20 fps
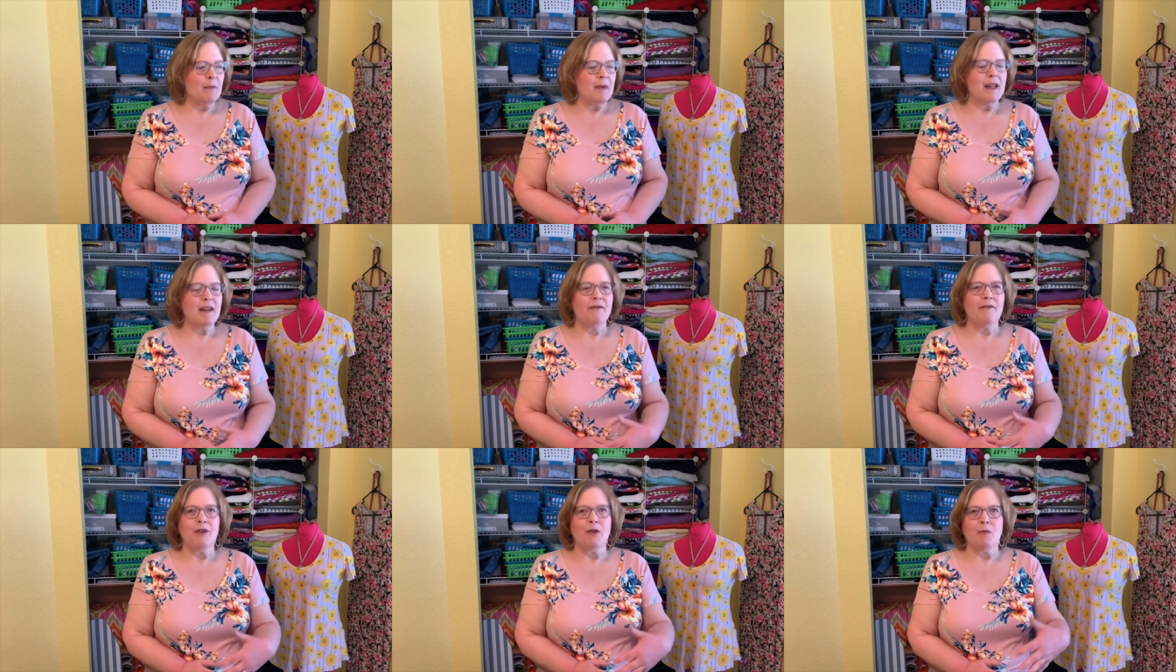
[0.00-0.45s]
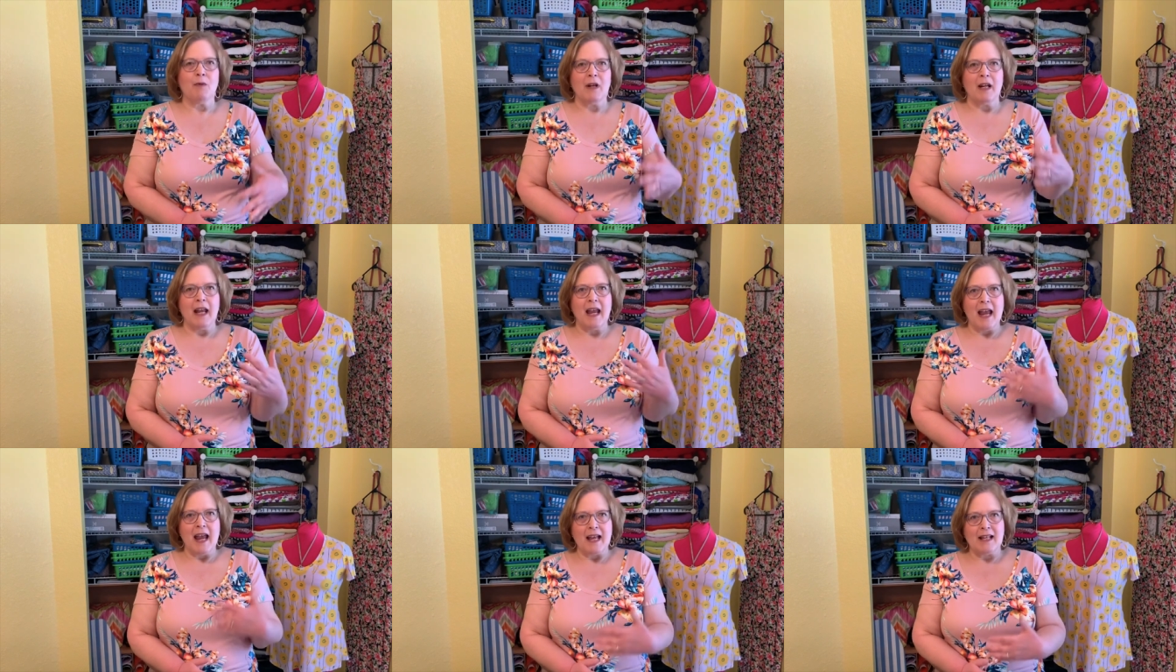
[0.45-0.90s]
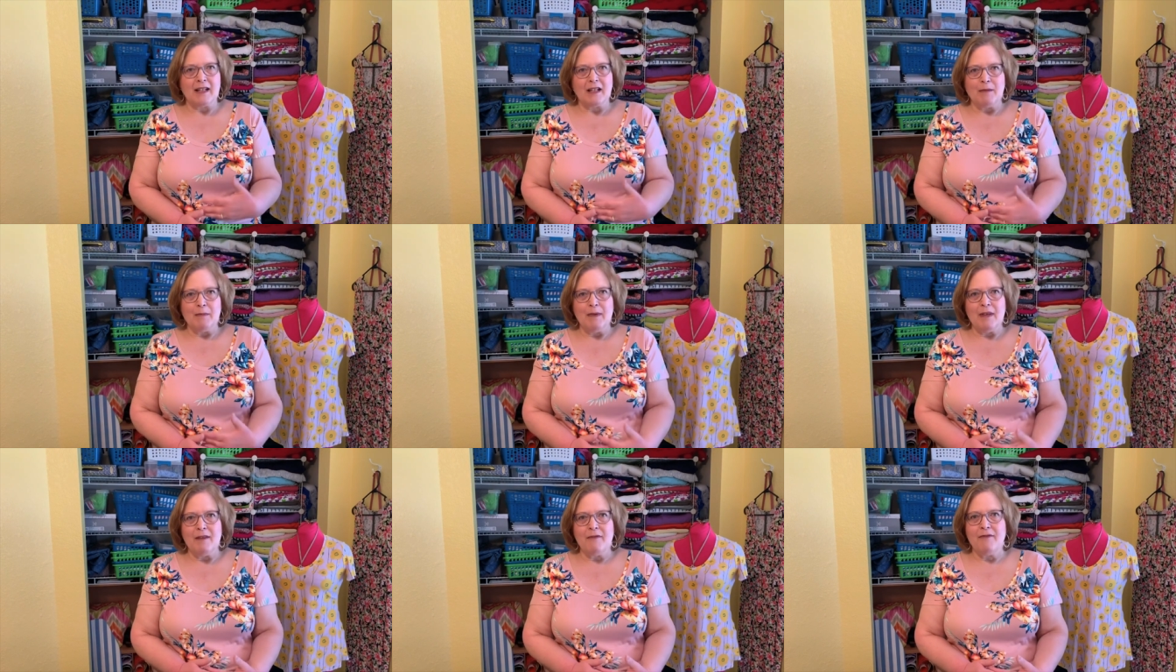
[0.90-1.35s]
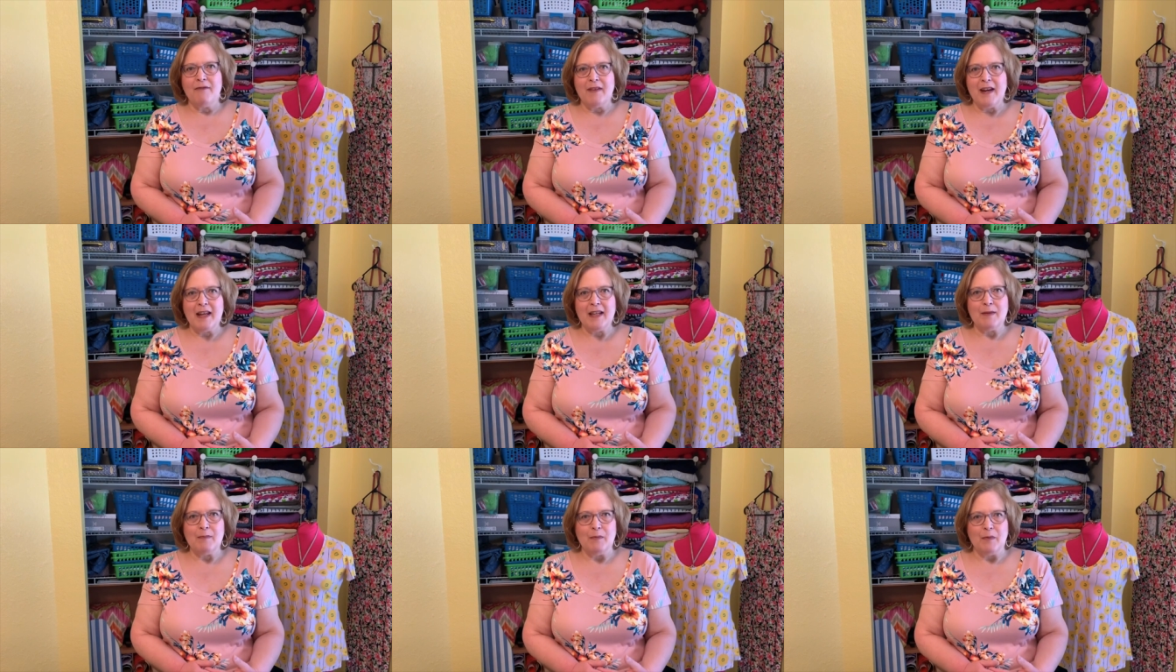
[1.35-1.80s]
If you want to ask them in the
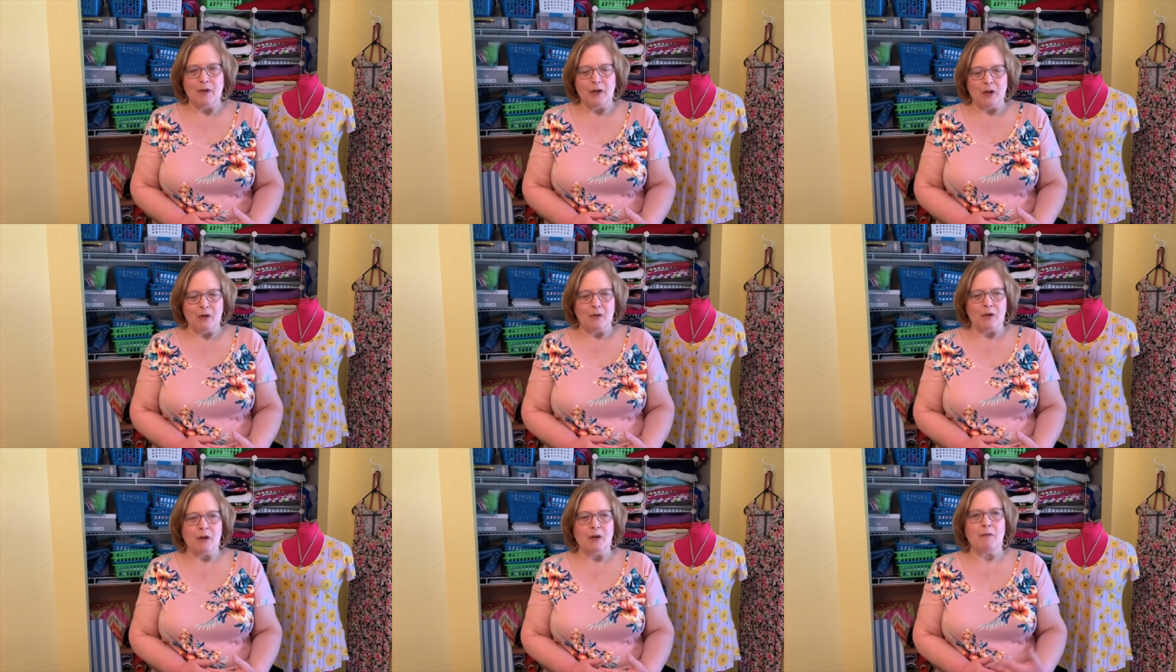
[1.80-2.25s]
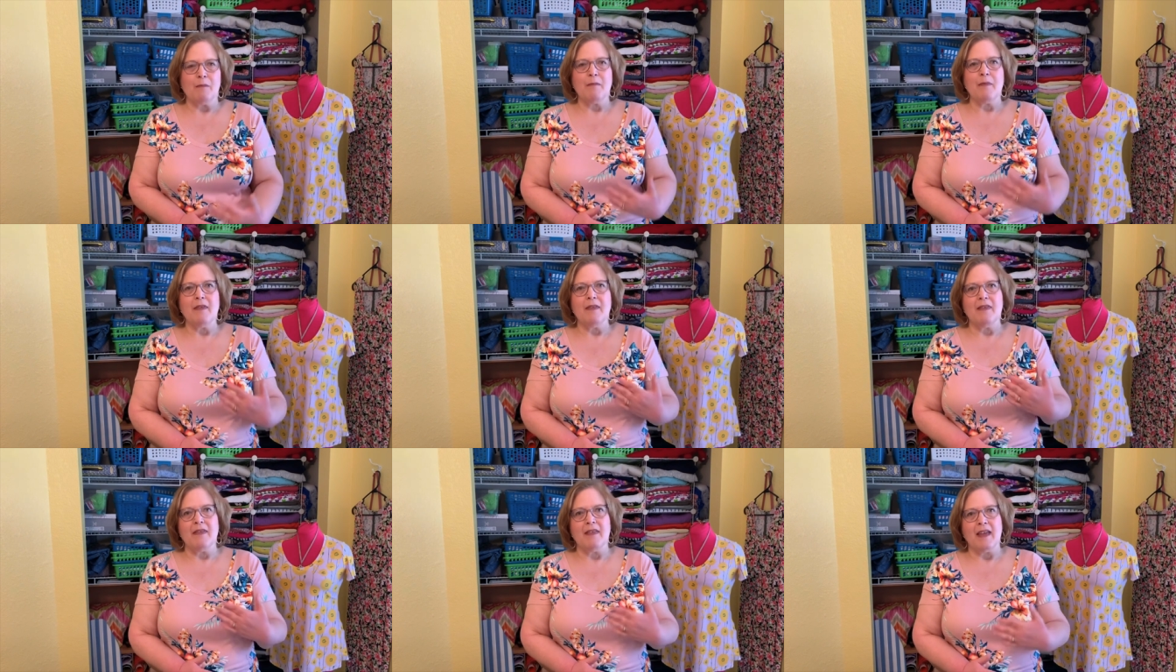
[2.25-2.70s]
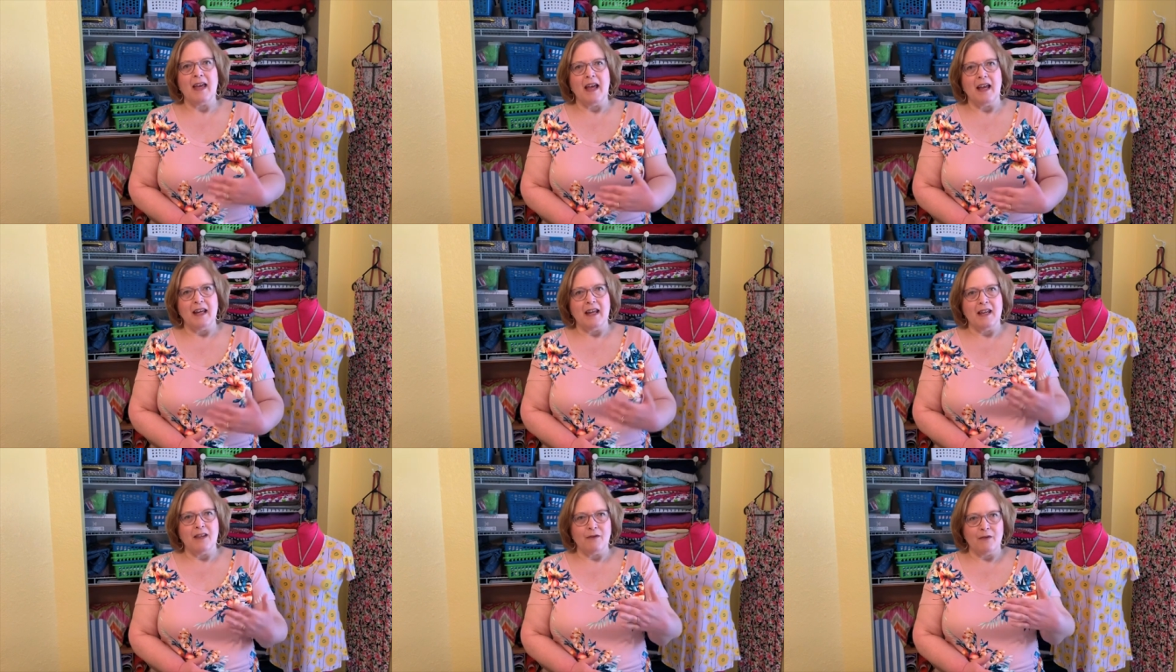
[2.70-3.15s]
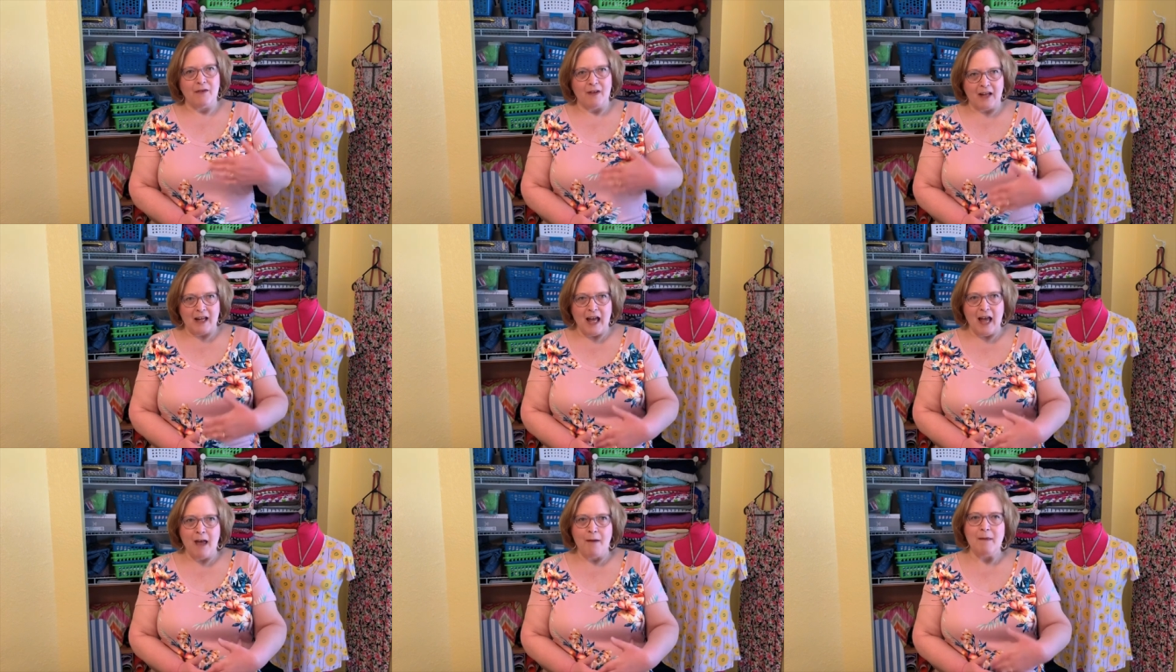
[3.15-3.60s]
Facebook group, that either in the
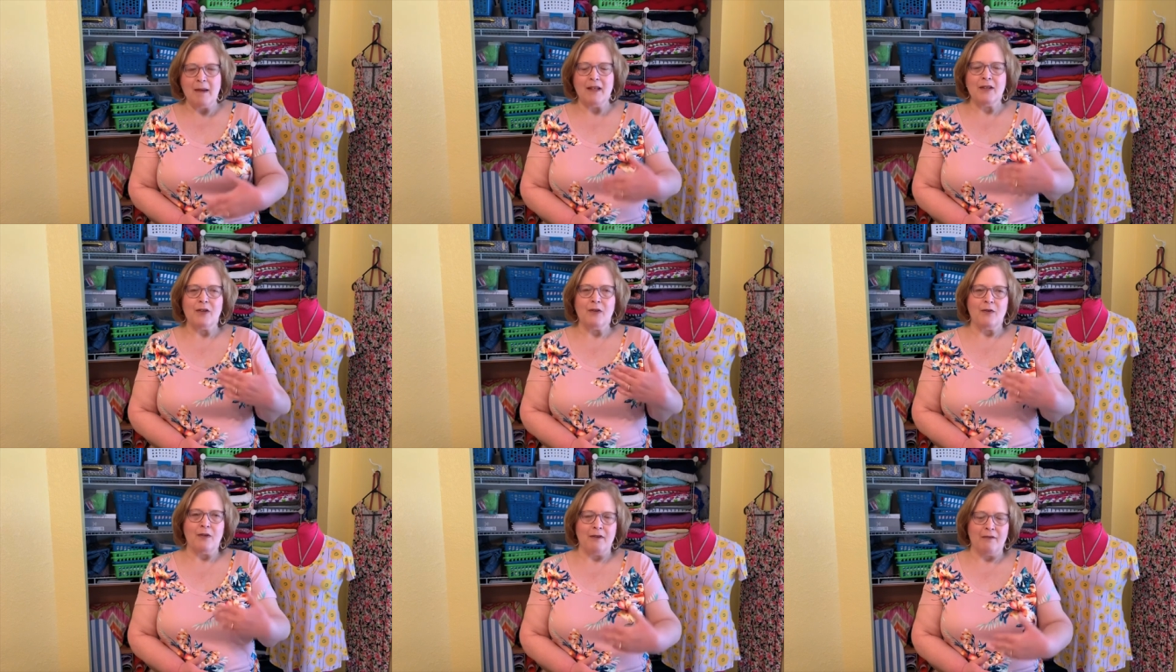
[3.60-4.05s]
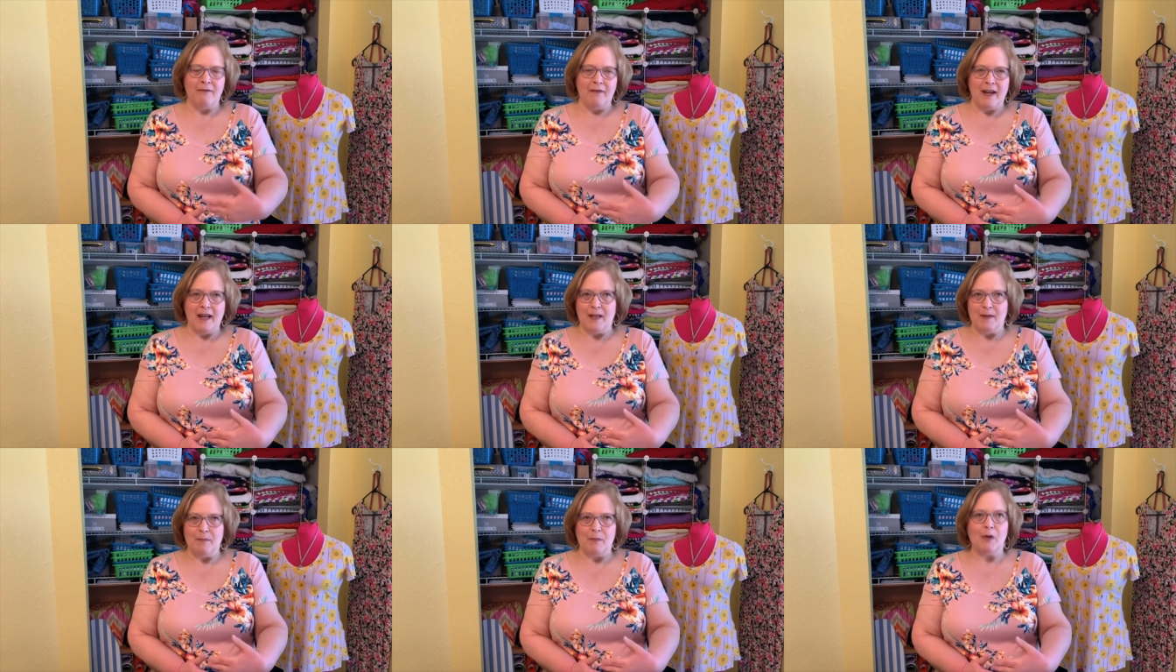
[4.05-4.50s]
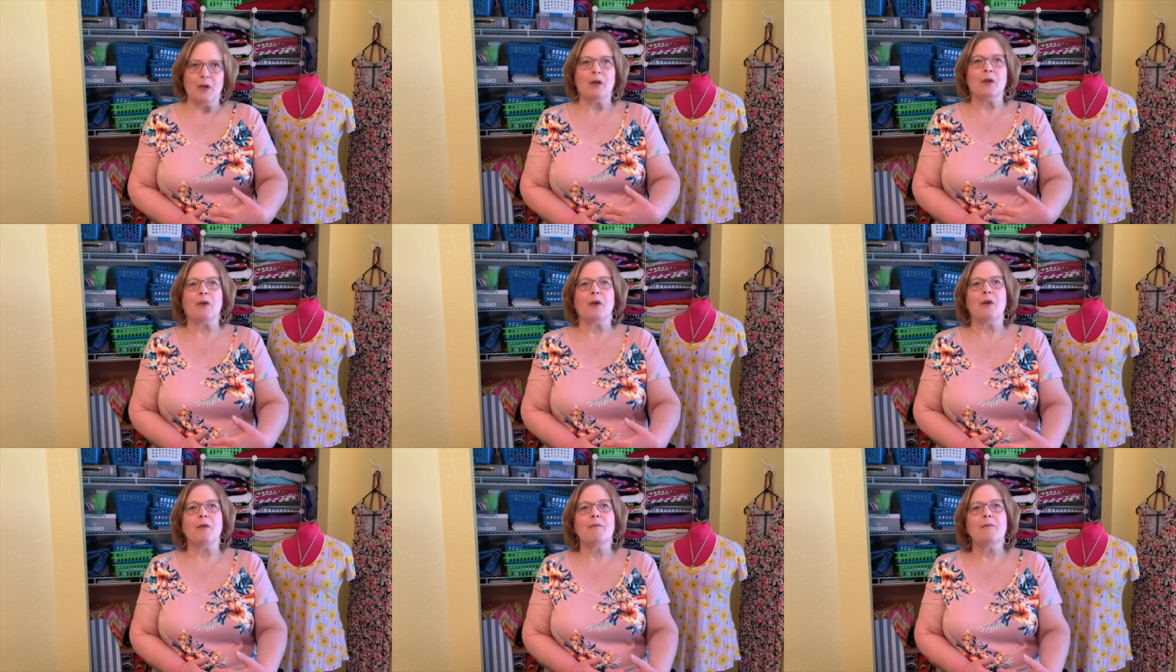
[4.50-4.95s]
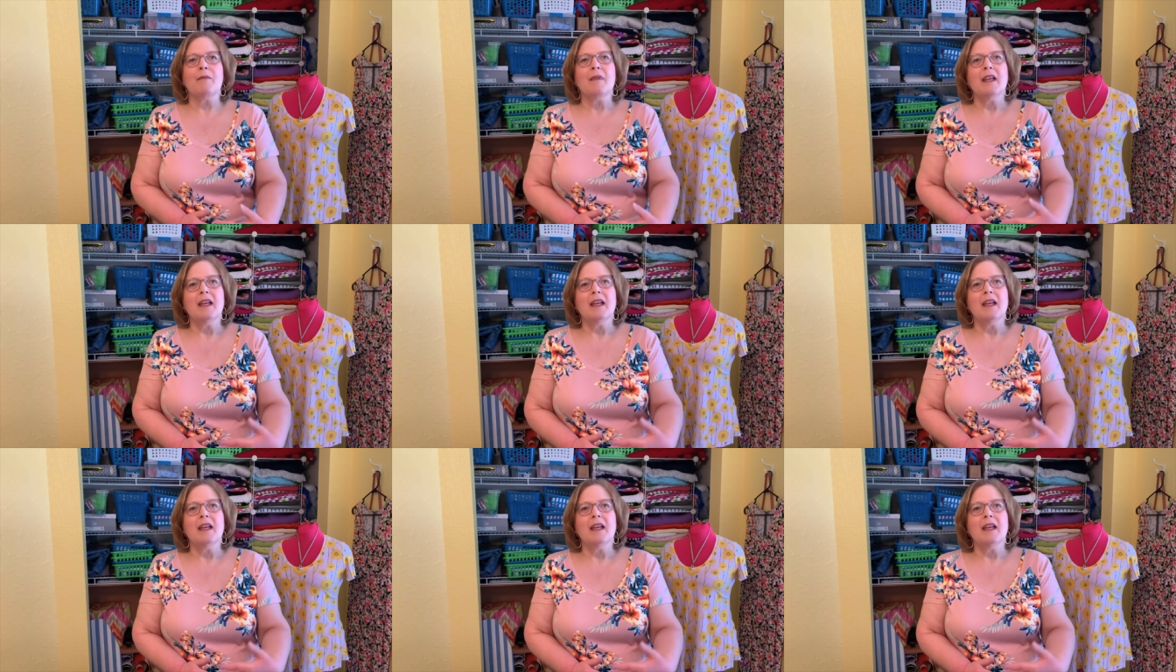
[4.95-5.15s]
comments or the Facebook group,